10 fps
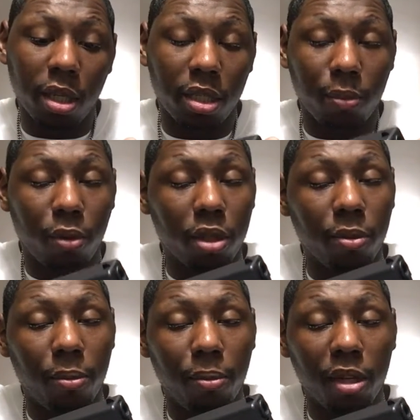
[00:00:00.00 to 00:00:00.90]
It's supposed
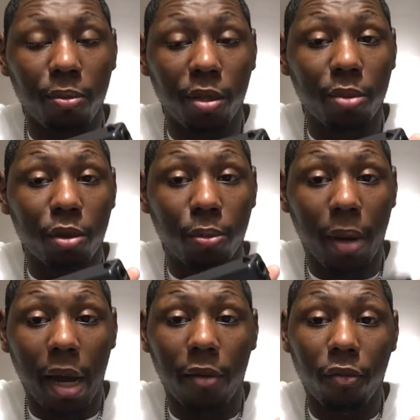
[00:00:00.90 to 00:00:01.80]
to be much, much, much
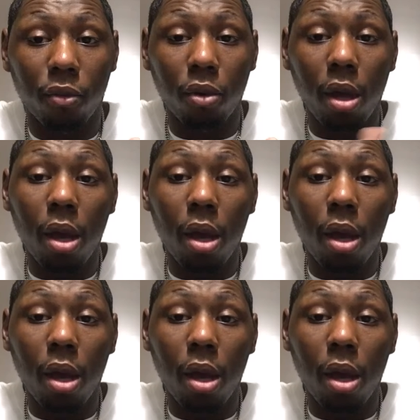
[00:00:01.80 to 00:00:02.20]
powerful,